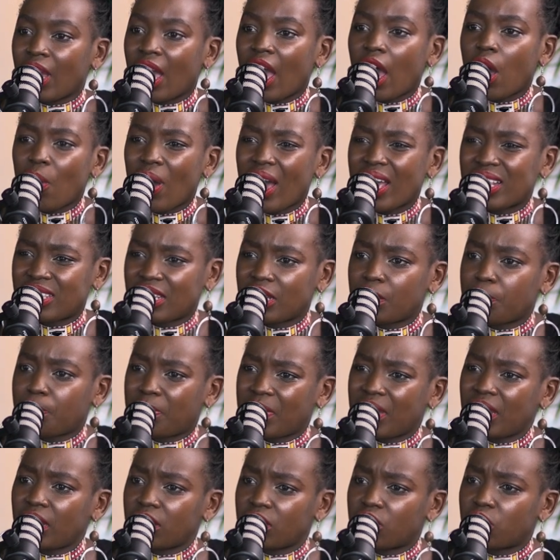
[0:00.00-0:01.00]
how has it
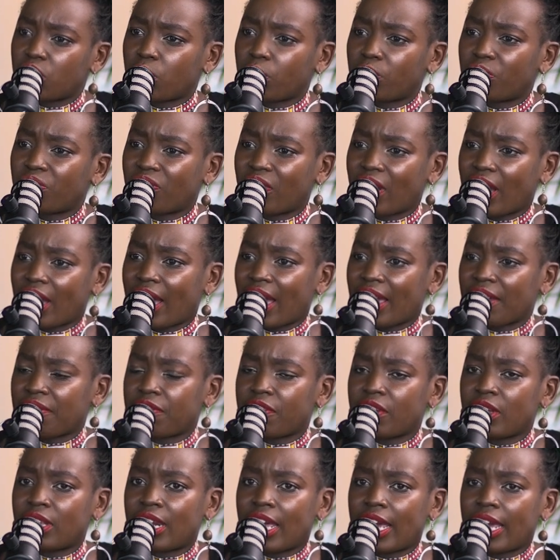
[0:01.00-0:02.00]
been so far? I
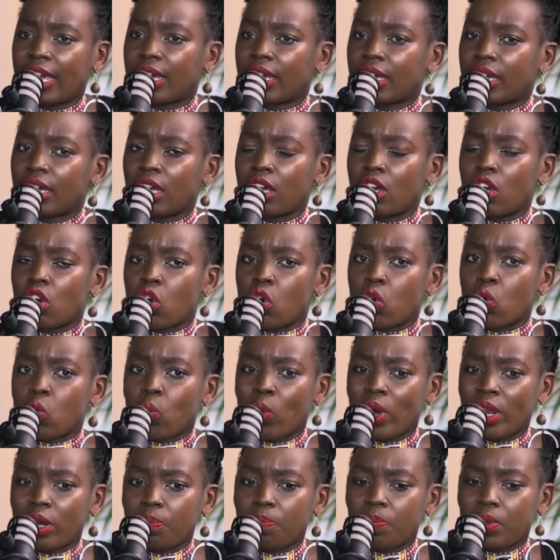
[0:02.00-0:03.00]
feel like
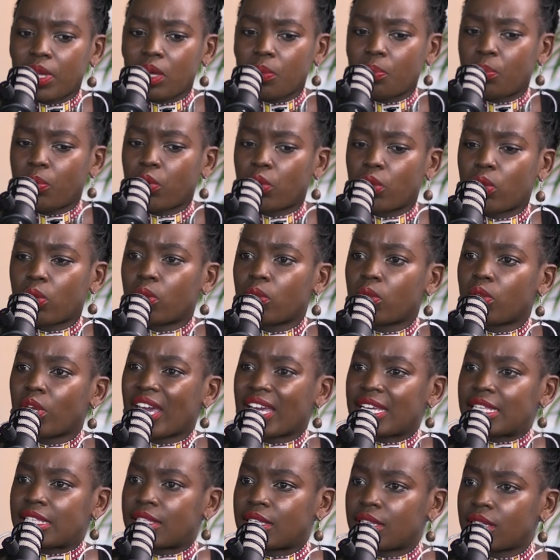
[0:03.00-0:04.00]
when people
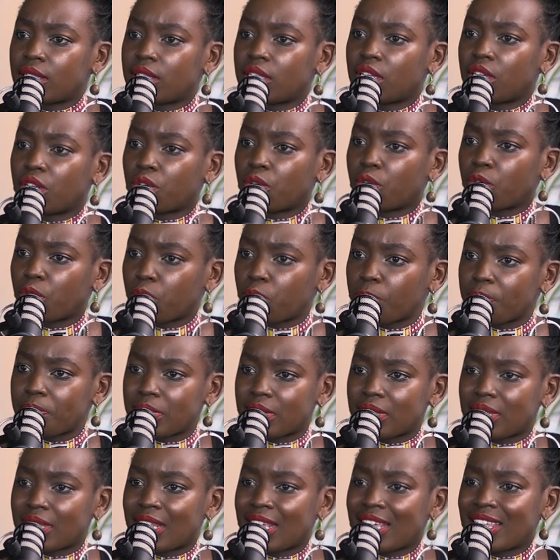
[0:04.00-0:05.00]
exist in
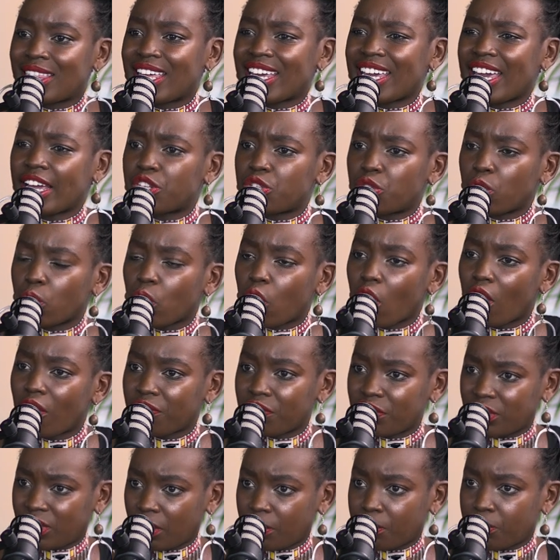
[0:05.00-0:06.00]
groups, they get so
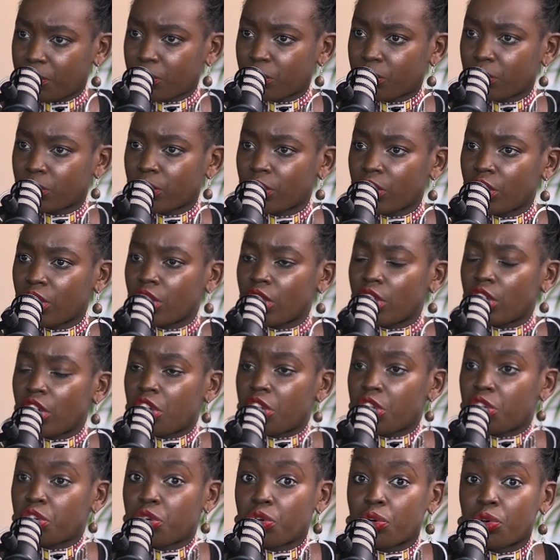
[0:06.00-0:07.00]
comfortable,
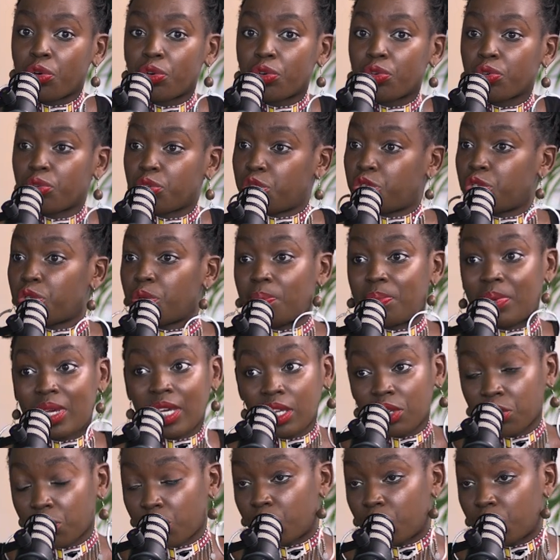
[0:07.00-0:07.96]
you know, to be in